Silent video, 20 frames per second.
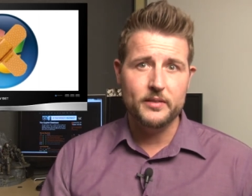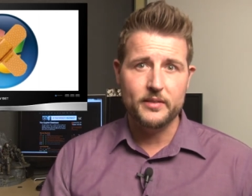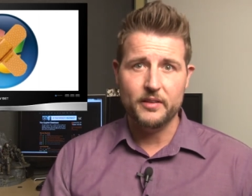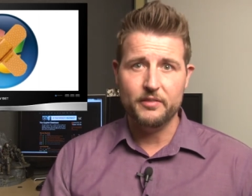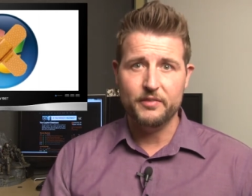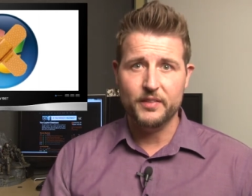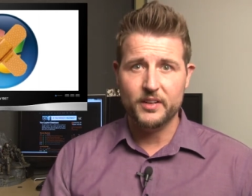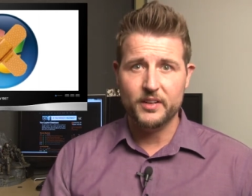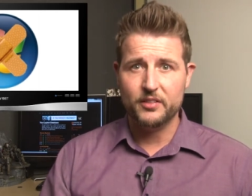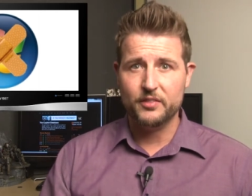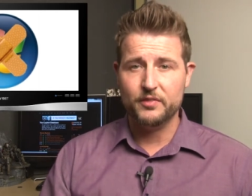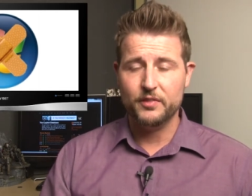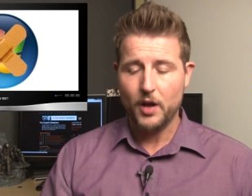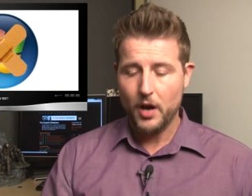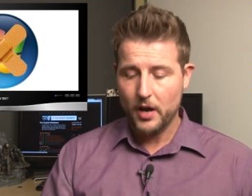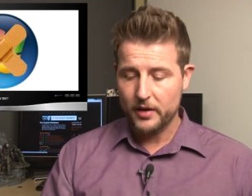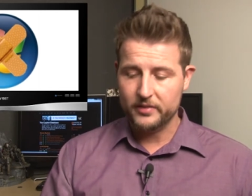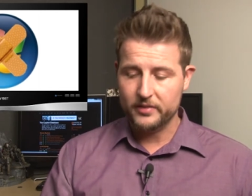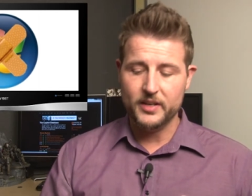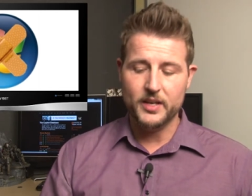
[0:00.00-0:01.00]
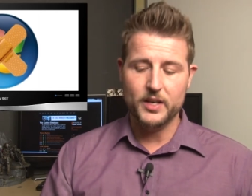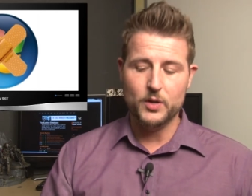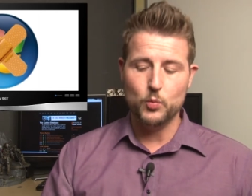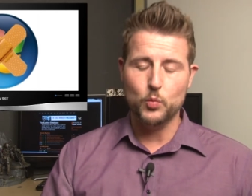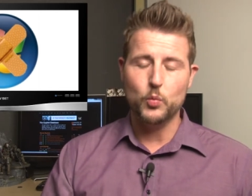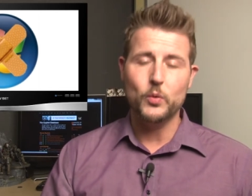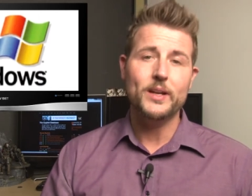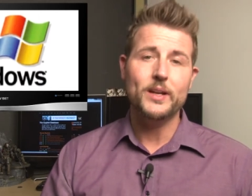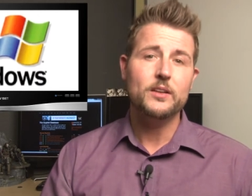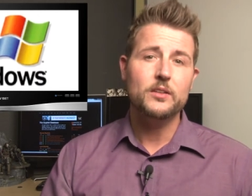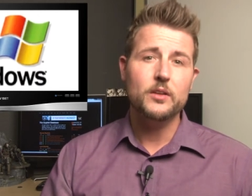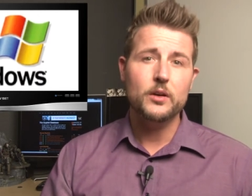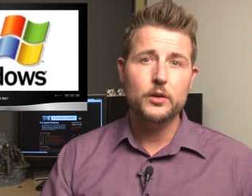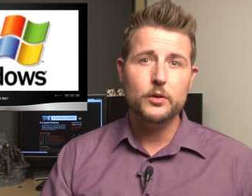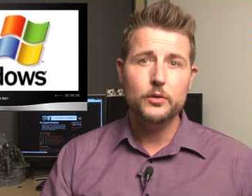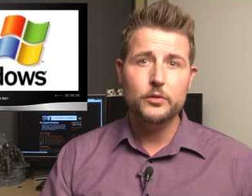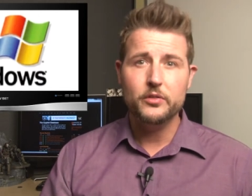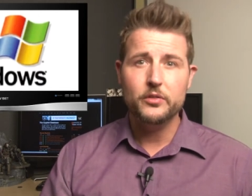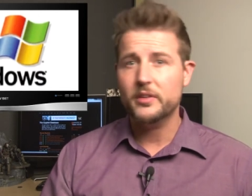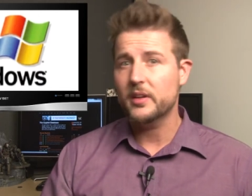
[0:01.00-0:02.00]
They fixed flaws in
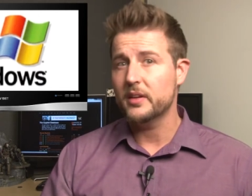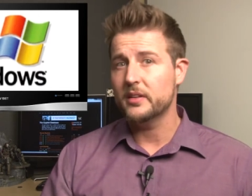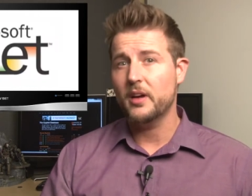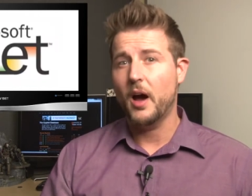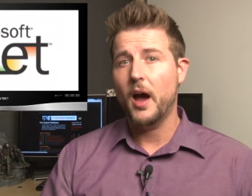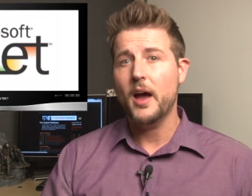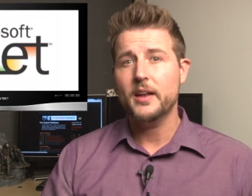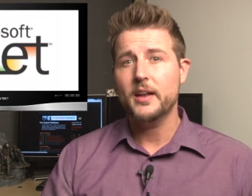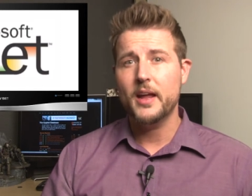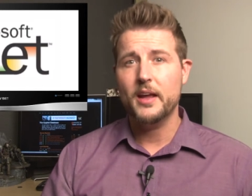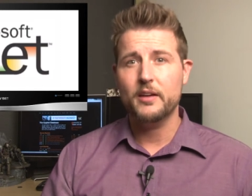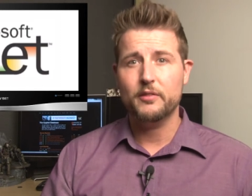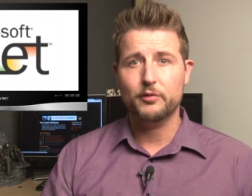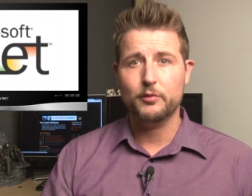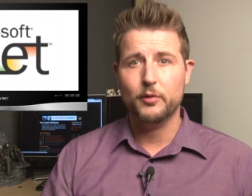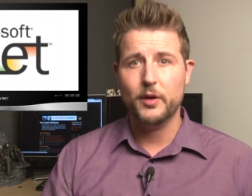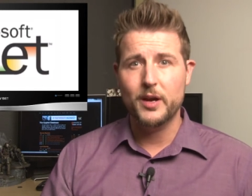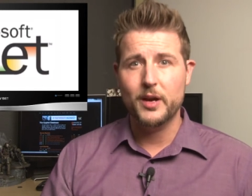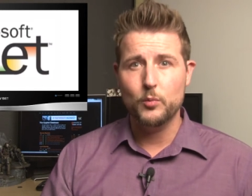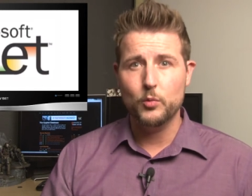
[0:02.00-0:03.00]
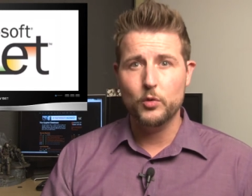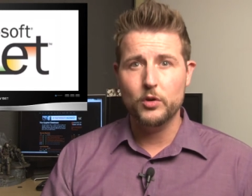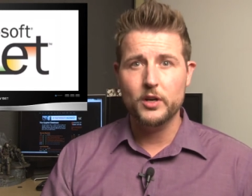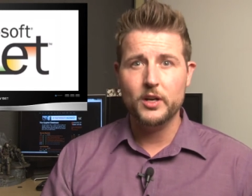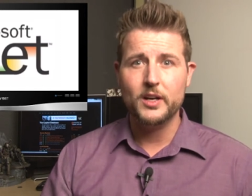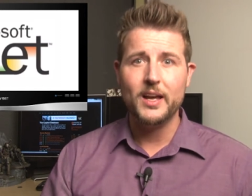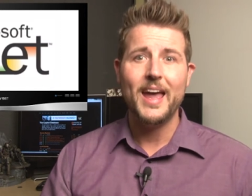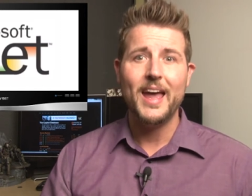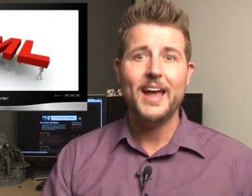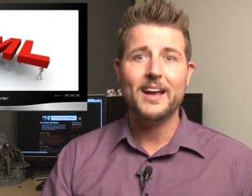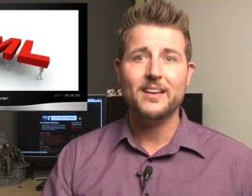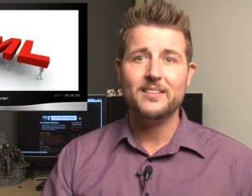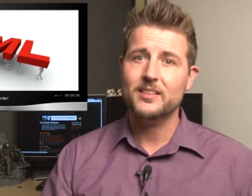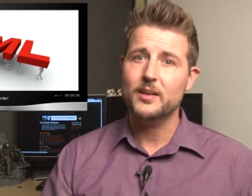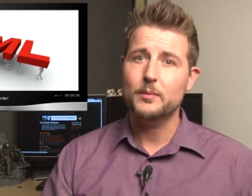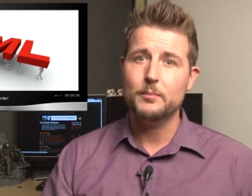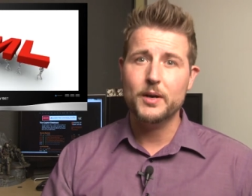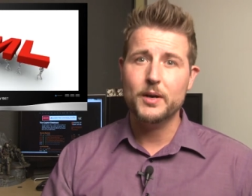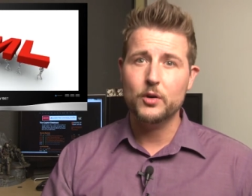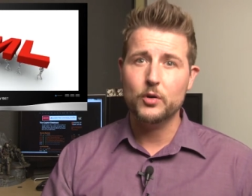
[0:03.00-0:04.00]
Windows, the .NET Framework,
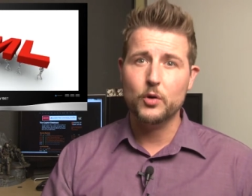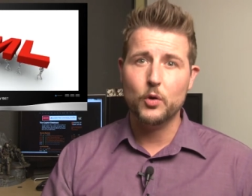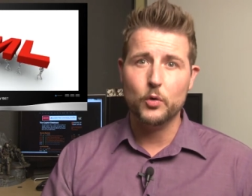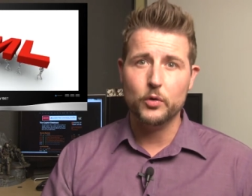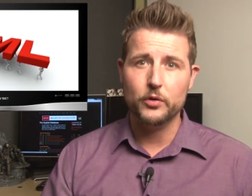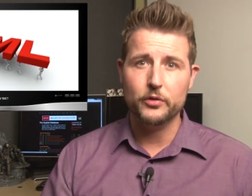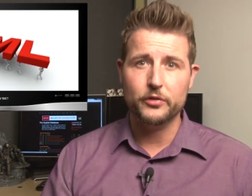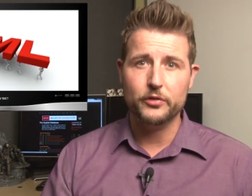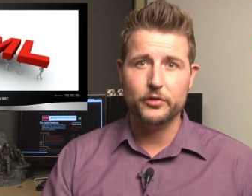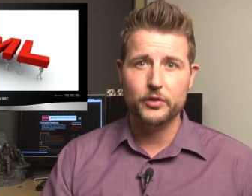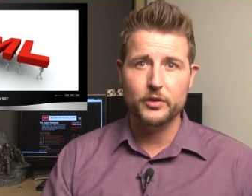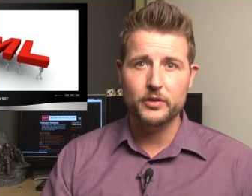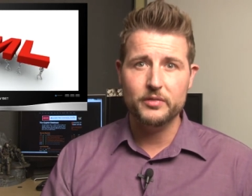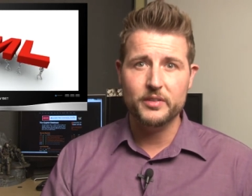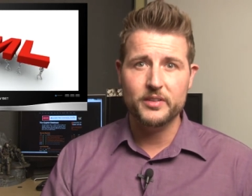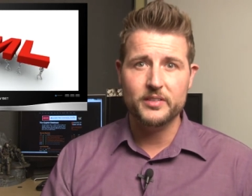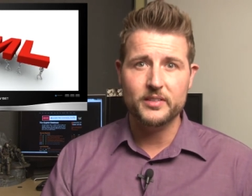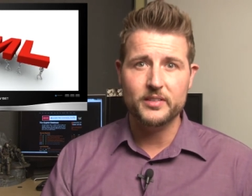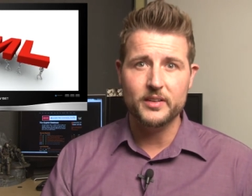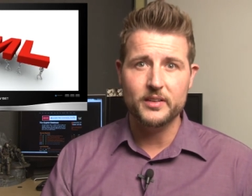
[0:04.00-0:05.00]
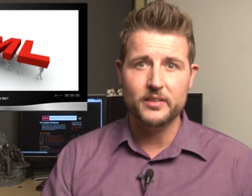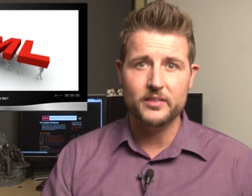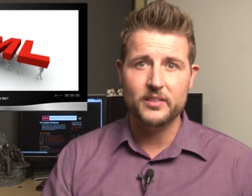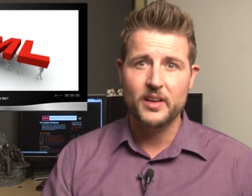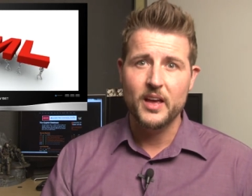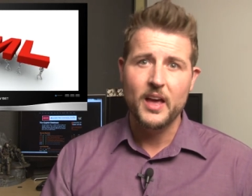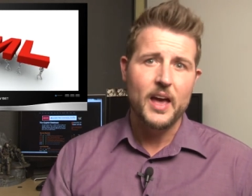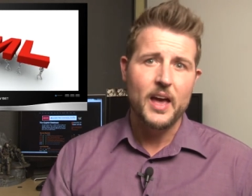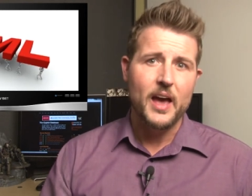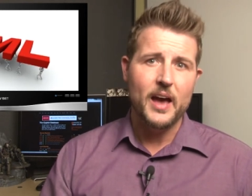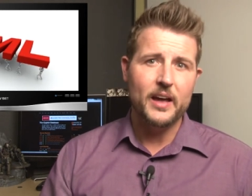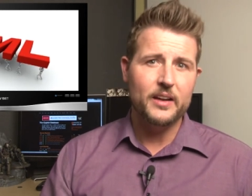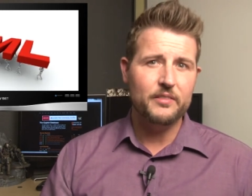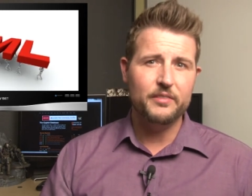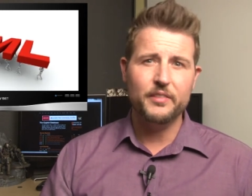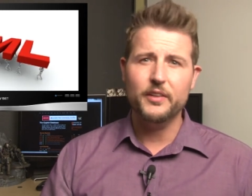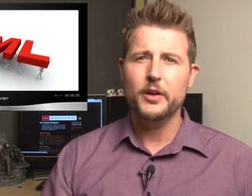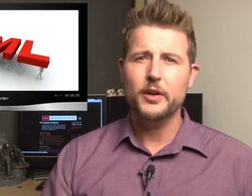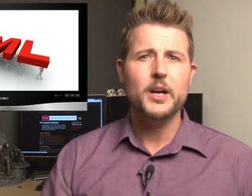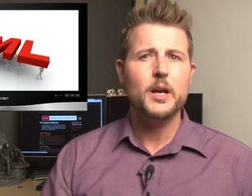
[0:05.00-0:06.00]
XML Core Services, and a
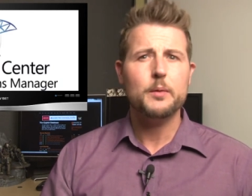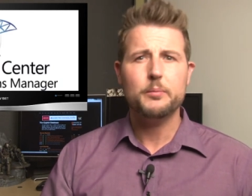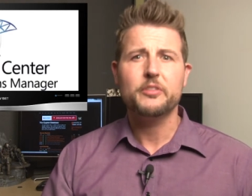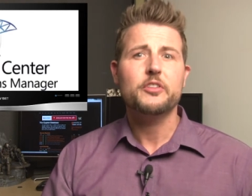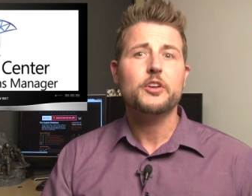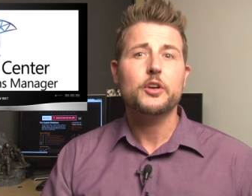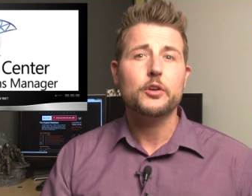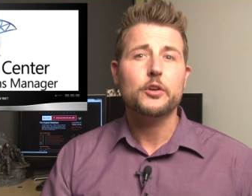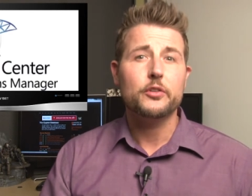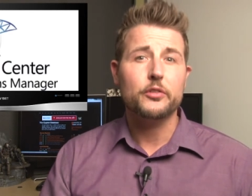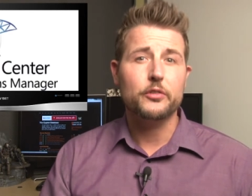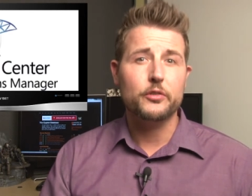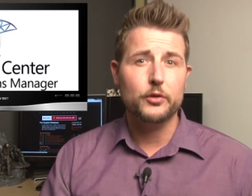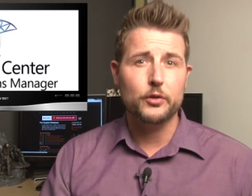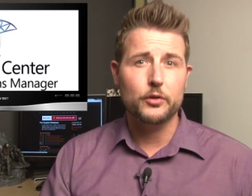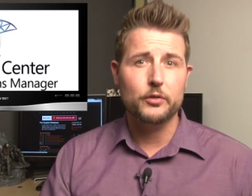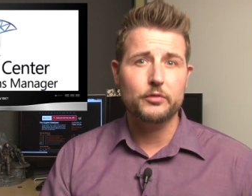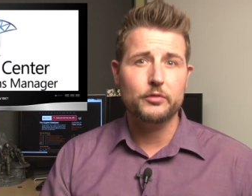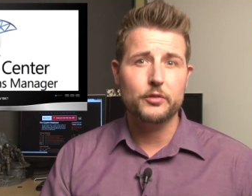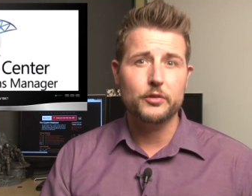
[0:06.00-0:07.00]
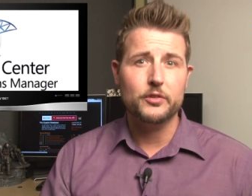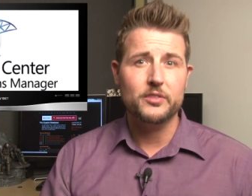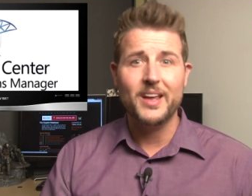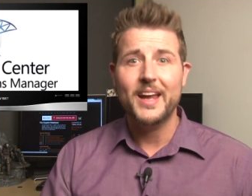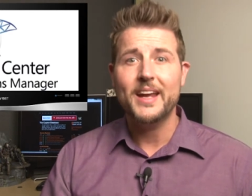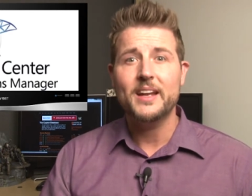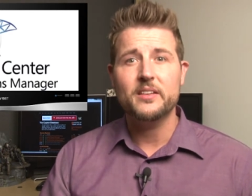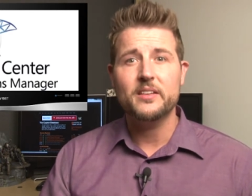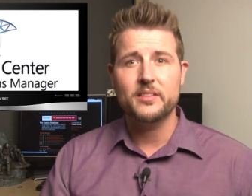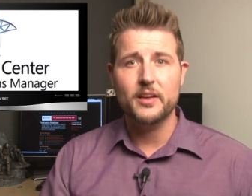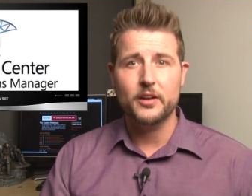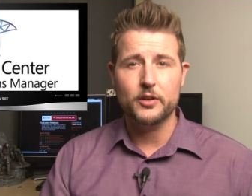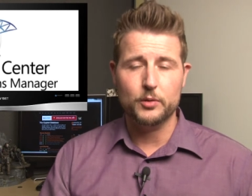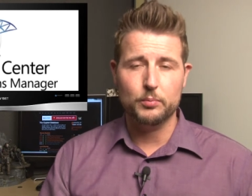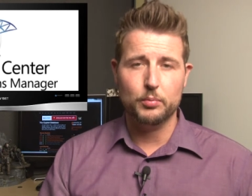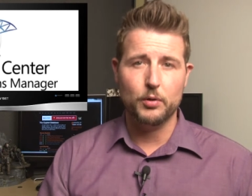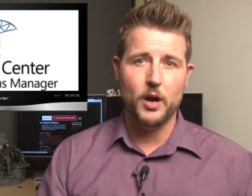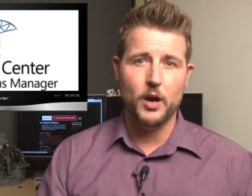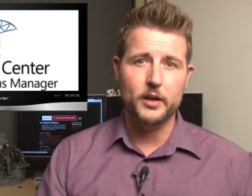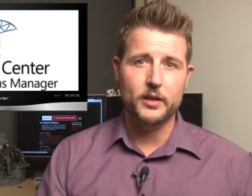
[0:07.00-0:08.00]
very obscure server data center
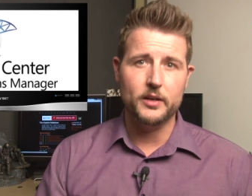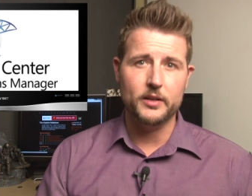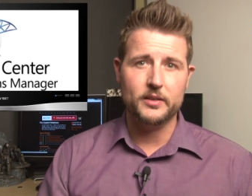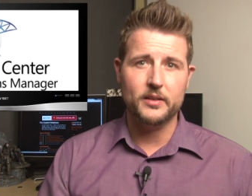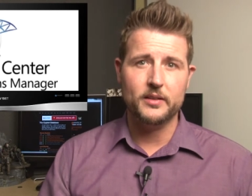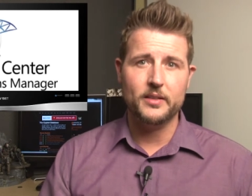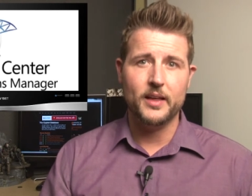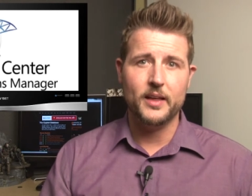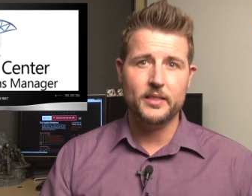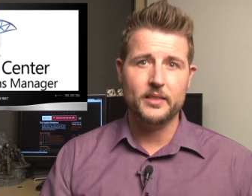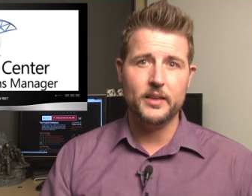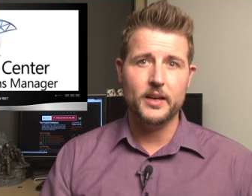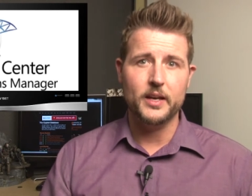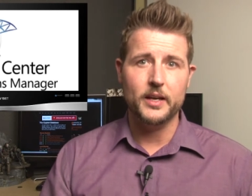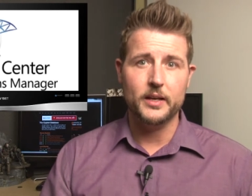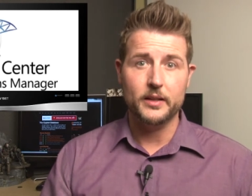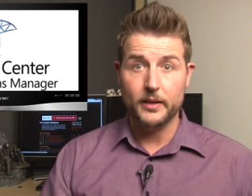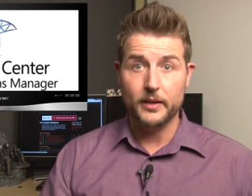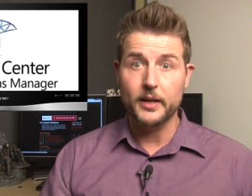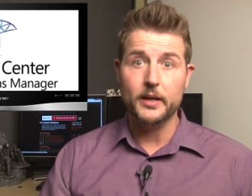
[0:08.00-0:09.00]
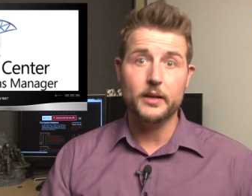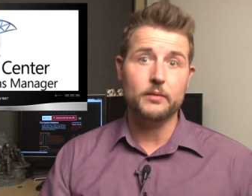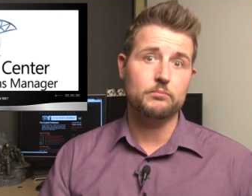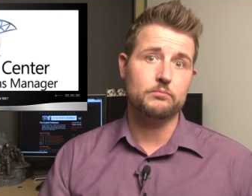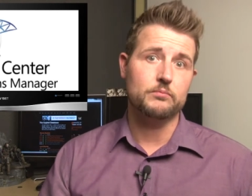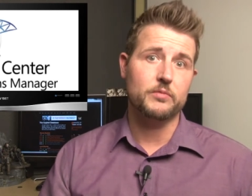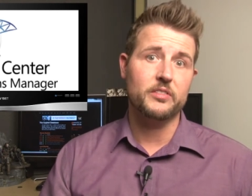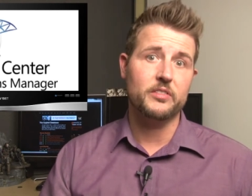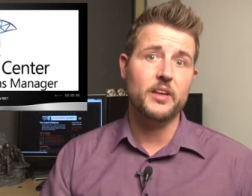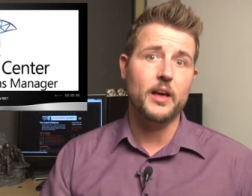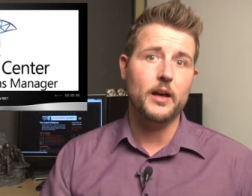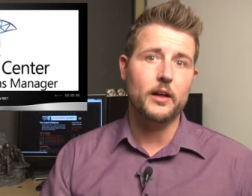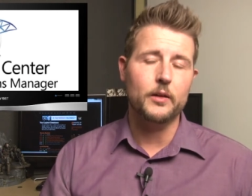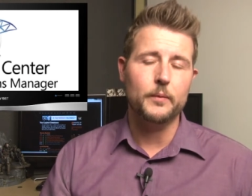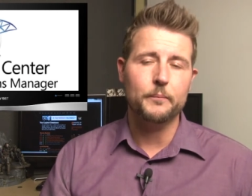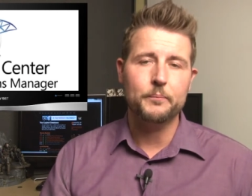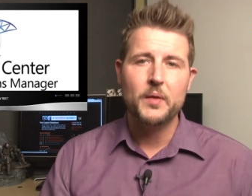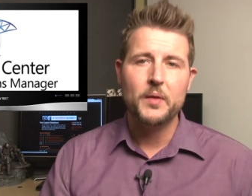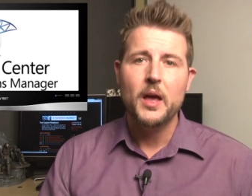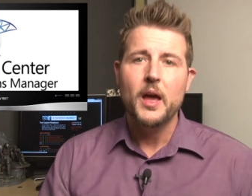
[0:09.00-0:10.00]
product that they sell.